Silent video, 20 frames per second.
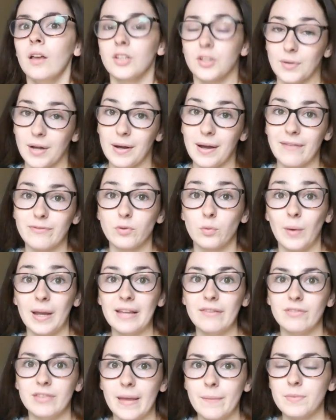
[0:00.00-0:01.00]
So now I have to
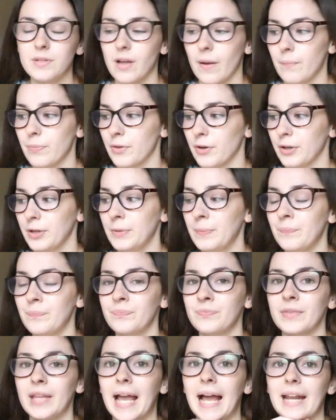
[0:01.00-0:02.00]
wait for them to come through.
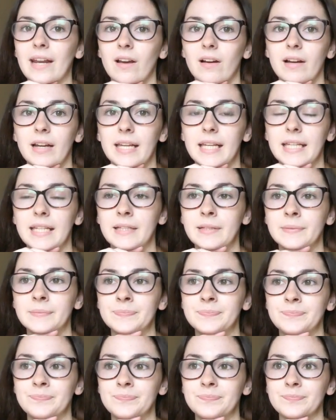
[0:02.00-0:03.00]
And
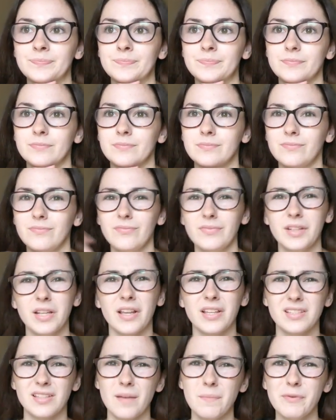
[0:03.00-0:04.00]

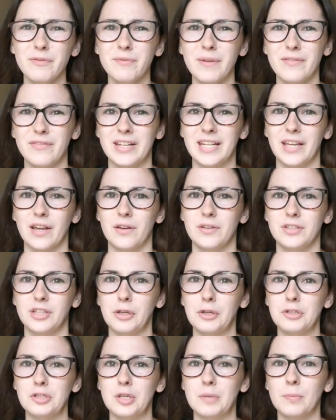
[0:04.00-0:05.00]
some of my videos,
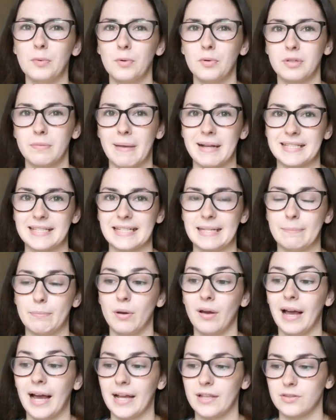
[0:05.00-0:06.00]
YouTube automatically
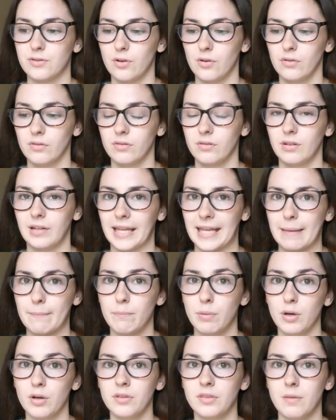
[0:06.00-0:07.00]
put ads on. Like
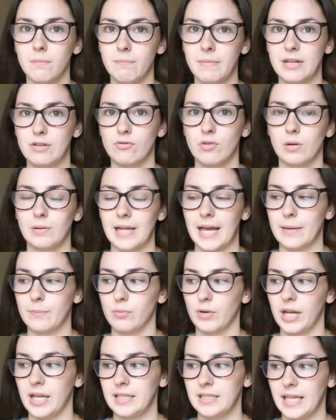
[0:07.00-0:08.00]
it put the mid-roll
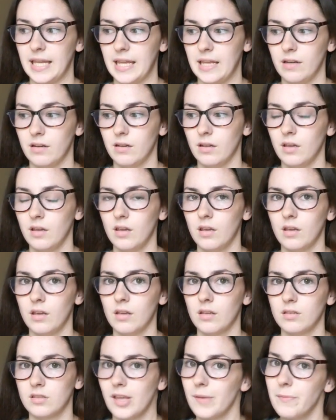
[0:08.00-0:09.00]
ad breaks in.
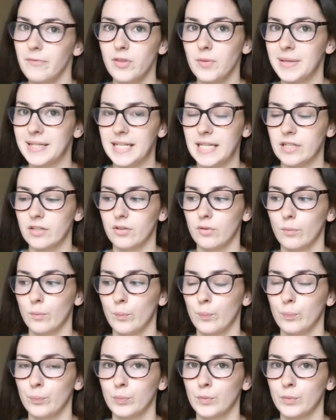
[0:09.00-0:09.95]
Some of them it didn't.